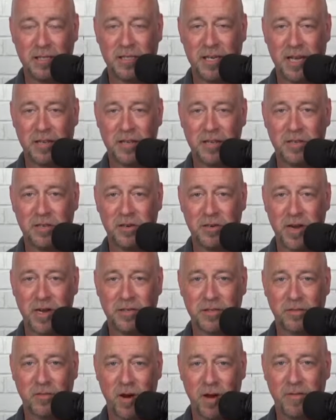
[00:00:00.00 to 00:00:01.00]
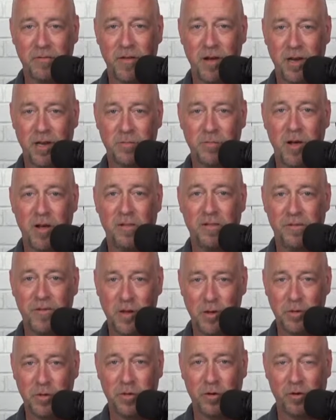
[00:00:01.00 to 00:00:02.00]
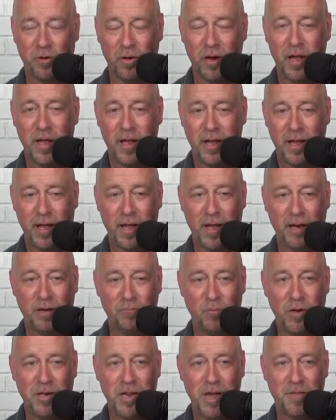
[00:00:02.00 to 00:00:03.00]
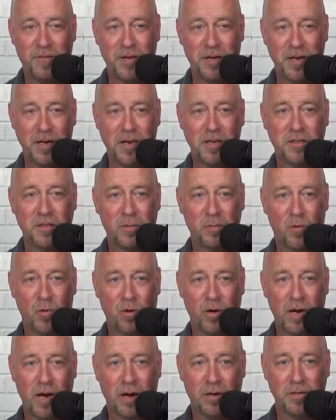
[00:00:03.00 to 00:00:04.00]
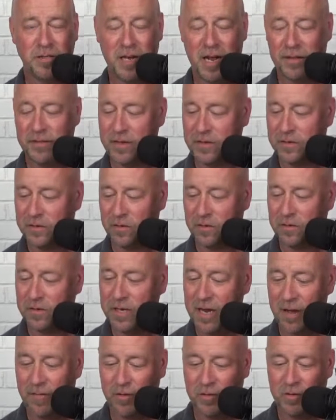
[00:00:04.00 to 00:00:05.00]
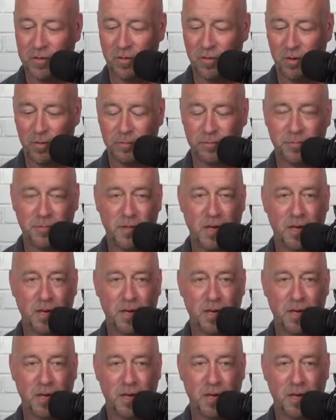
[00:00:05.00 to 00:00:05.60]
Southeastern has a great volleyball future, and we definitely need to support our Southeastern Savage Storm.